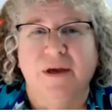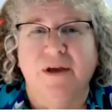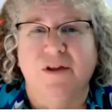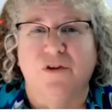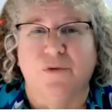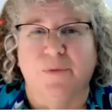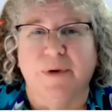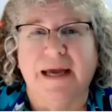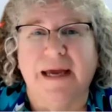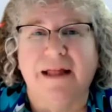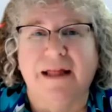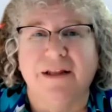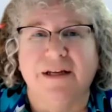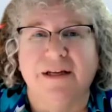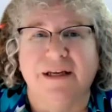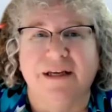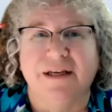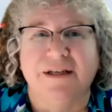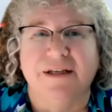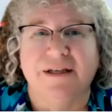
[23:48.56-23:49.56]
the
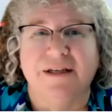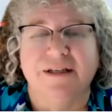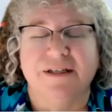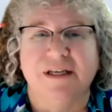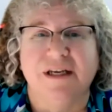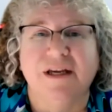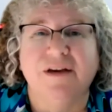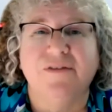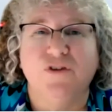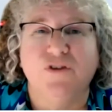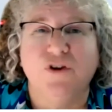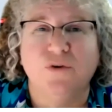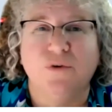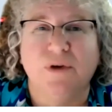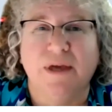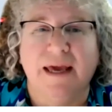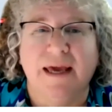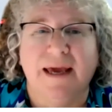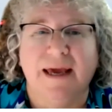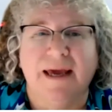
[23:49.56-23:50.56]
reality is if you
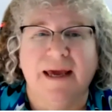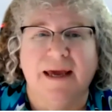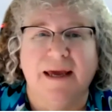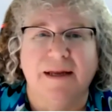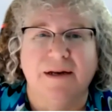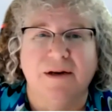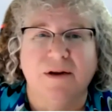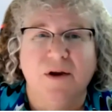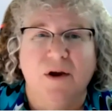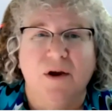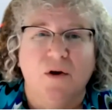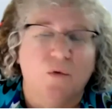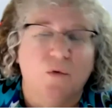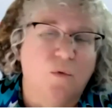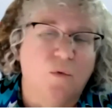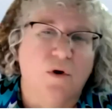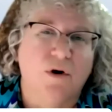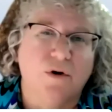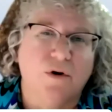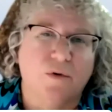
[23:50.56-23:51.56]
can
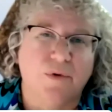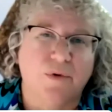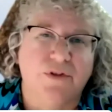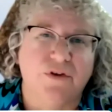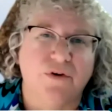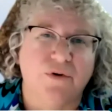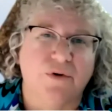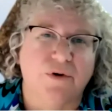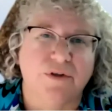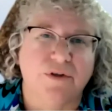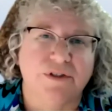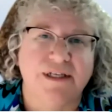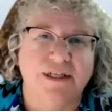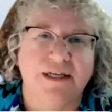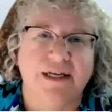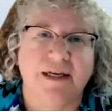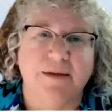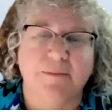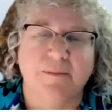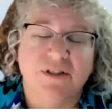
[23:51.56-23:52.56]
work with your
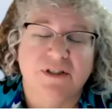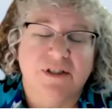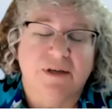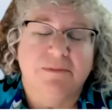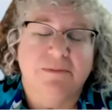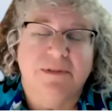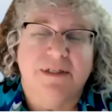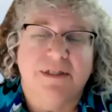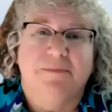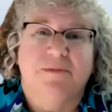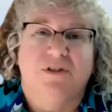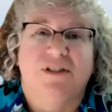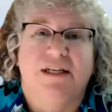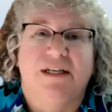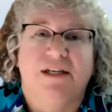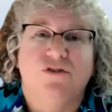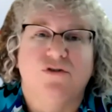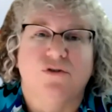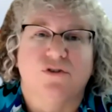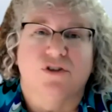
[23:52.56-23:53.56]
team, and sometimes
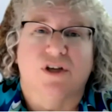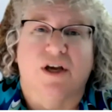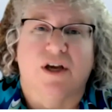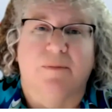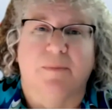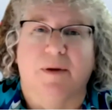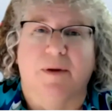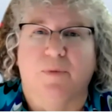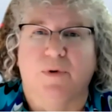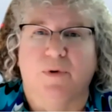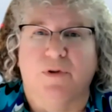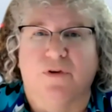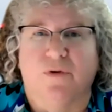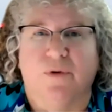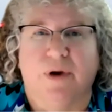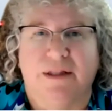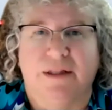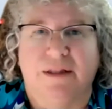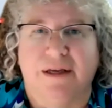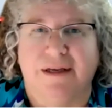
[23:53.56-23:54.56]
teachers come up with
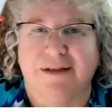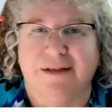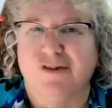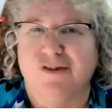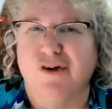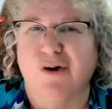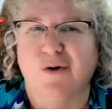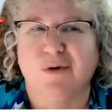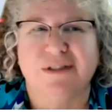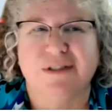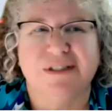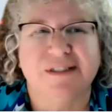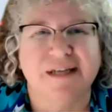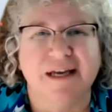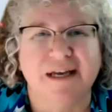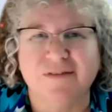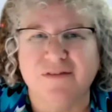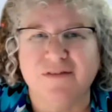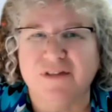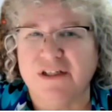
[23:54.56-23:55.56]
great things, you know,
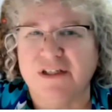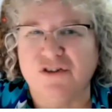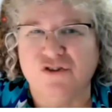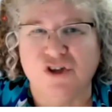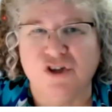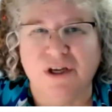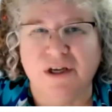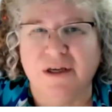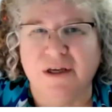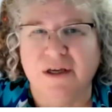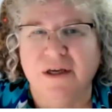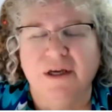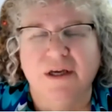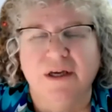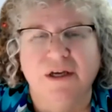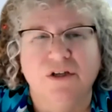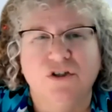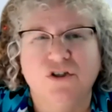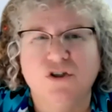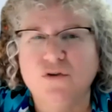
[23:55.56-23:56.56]
instead of teaching
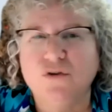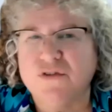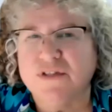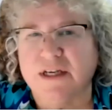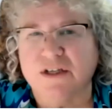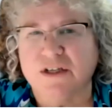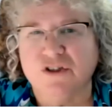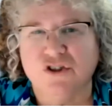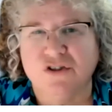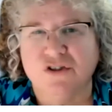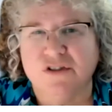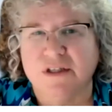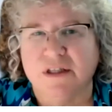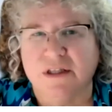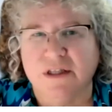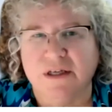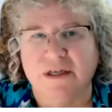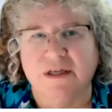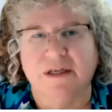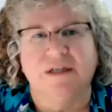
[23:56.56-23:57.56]
2 sections of
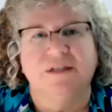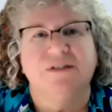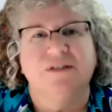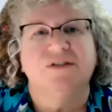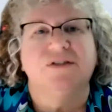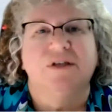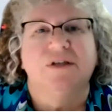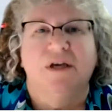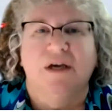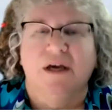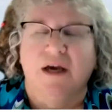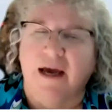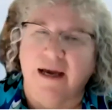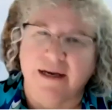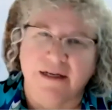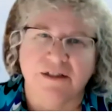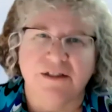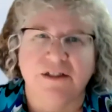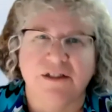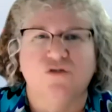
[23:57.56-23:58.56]
this, I
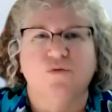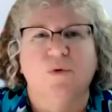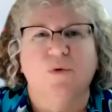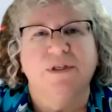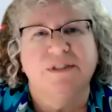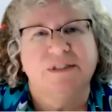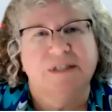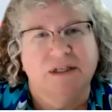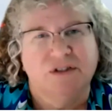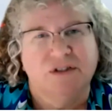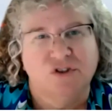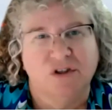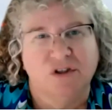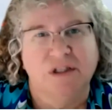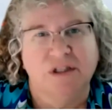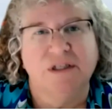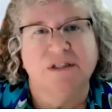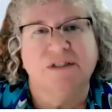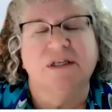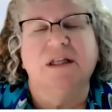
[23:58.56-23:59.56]
could teach 1 section
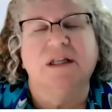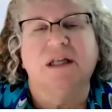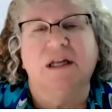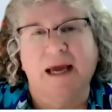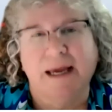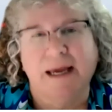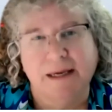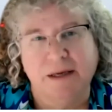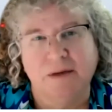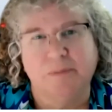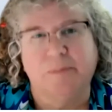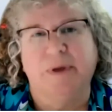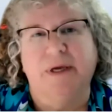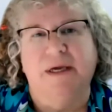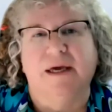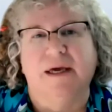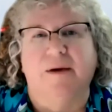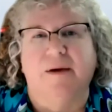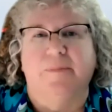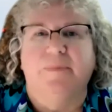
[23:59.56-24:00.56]
this, and then I could
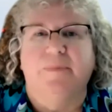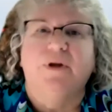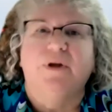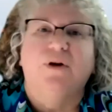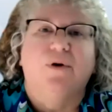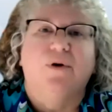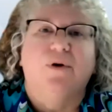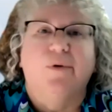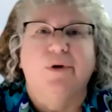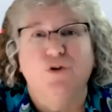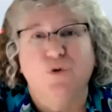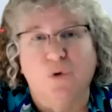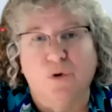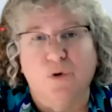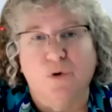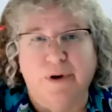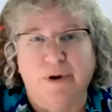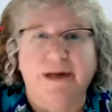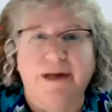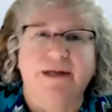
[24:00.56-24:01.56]
pick up, you know, a
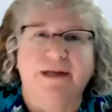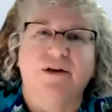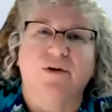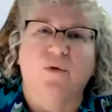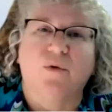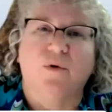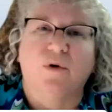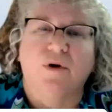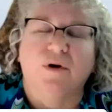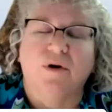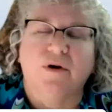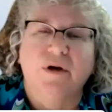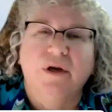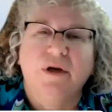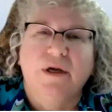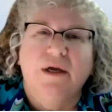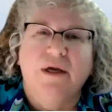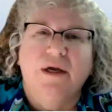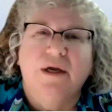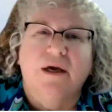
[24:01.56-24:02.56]
dual credit or
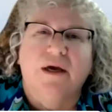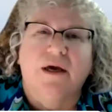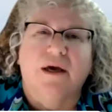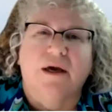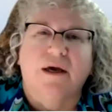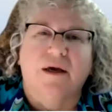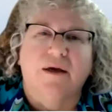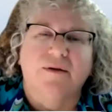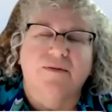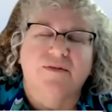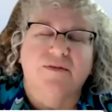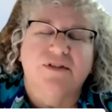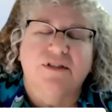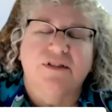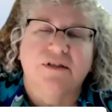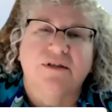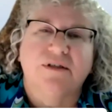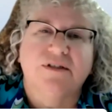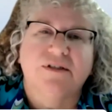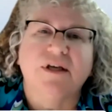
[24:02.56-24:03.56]

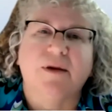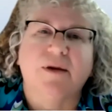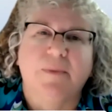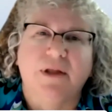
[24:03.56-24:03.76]
some